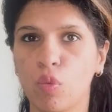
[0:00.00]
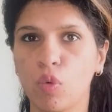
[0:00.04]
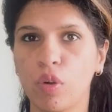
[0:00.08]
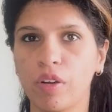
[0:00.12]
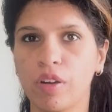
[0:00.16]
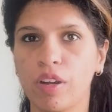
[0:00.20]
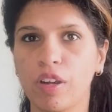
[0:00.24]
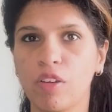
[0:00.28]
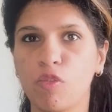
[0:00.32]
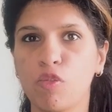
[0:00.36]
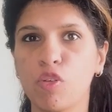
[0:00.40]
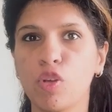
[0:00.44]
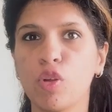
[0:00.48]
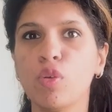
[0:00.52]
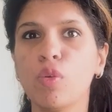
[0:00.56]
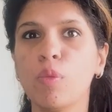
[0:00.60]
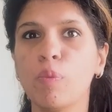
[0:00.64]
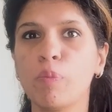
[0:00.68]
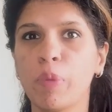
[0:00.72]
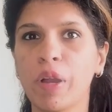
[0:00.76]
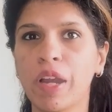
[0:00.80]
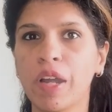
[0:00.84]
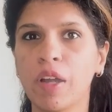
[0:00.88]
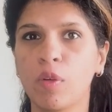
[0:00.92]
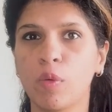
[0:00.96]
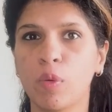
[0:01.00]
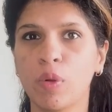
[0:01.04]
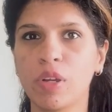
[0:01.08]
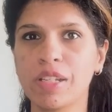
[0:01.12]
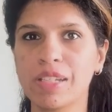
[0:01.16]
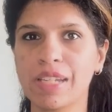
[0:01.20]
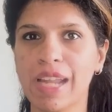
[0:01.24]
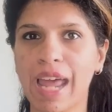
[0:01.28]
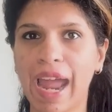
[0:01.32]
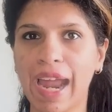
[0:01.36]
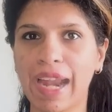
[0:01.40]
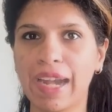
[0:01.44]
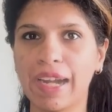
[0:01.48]
review
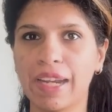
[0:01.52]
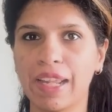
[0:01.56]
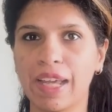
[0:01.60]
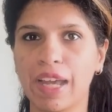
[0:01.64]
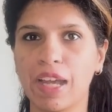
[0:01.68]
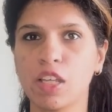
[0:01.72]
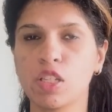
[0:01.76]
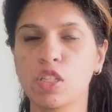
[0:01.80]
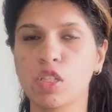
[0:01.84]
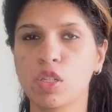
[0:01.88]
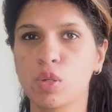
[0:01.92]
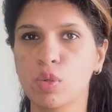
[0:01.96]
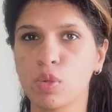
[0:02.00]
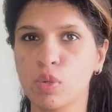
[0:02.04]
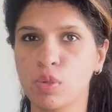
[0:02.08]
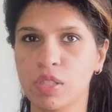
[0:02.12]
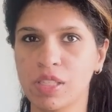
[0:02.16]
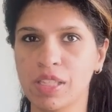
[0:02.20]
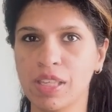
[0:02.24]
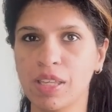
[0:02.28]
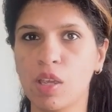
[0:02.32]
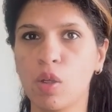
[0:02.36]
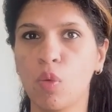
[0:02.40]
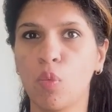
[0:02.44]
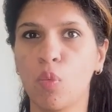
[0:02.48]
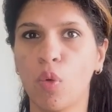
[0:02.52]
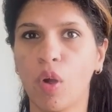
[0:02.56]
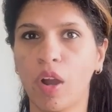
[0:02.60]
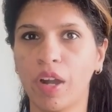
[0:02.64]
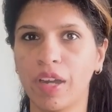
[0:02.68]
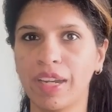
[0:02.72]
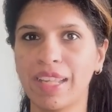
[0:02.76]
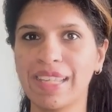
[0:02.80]
Pinterest ideas to see what